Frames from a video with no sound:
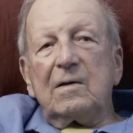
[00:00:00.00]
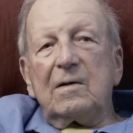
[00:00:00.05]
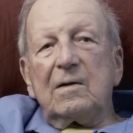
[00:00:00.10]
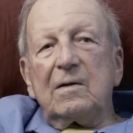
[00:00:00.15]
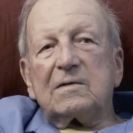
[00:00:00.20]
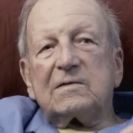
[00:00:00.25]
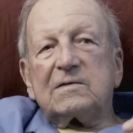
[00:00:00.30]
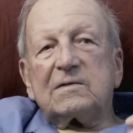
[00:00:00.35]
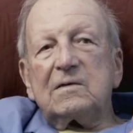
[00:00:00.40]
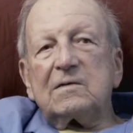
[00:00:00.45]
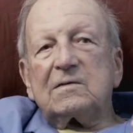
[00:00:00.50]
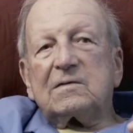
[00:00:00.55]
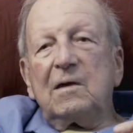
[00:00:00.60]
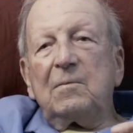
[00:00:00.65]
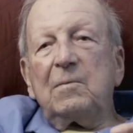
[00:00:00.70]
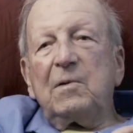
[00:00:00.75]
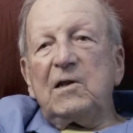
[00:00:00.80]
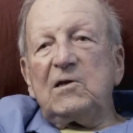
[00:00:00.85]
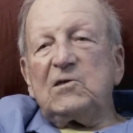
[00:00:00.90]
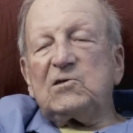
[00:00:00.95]

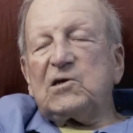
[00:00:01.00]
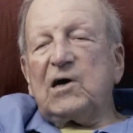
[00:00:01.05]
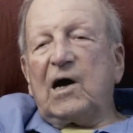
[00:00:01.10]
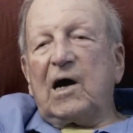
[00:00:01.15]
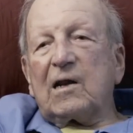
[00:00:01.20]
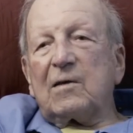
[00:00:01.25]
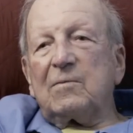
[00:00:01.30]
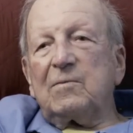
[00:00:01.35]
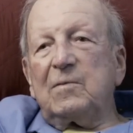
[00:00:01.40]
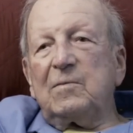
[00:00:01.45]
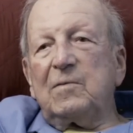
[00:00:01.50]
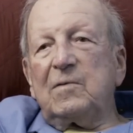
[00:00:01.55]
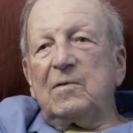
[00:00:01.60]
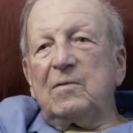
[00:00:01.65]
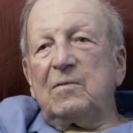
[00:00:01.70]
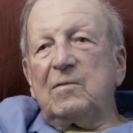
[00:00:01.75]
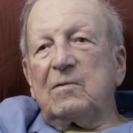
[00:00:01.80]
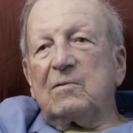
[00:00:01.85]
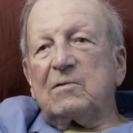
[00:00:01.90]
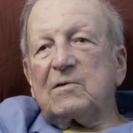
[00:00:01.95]
Somebody shot
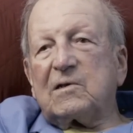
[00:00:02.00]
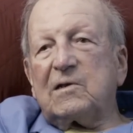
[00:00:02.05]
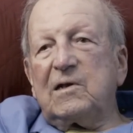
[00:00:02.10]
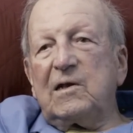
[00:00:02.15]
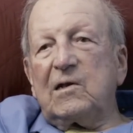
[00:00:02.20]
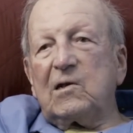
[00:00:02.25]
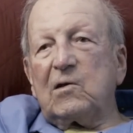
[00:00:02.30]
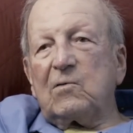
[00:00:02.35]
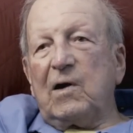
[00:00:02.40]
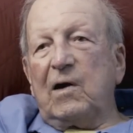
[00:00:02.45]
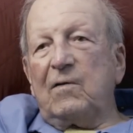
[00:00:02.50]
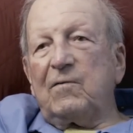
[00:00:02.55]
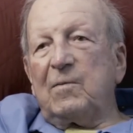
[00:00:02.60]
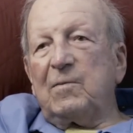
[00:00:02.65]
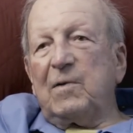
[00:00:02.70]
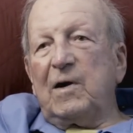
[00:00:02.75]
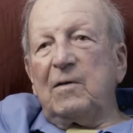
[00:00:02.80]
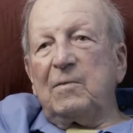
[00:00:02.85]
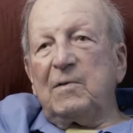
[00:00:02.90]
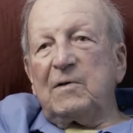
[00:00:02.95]
him. It was cleaning their rifle. It
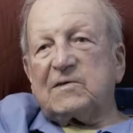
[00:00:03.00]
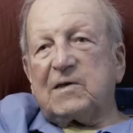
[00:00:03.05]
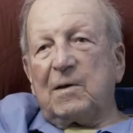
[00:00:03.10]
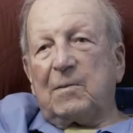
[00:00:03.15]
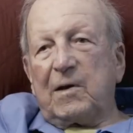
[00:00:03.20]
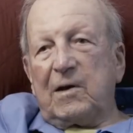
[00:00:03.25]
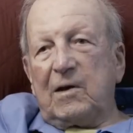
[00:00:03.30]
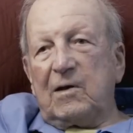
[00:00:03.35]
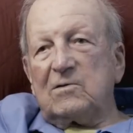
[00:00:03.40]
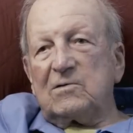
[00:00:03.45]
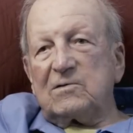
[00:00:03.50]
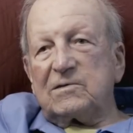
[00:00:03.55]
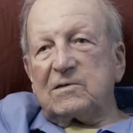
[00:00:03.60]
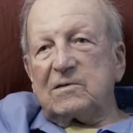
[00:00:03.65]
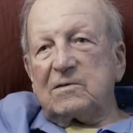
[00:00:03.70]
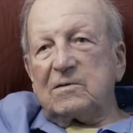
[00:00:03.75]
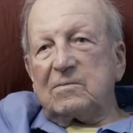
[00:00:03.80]
might have been somebody else.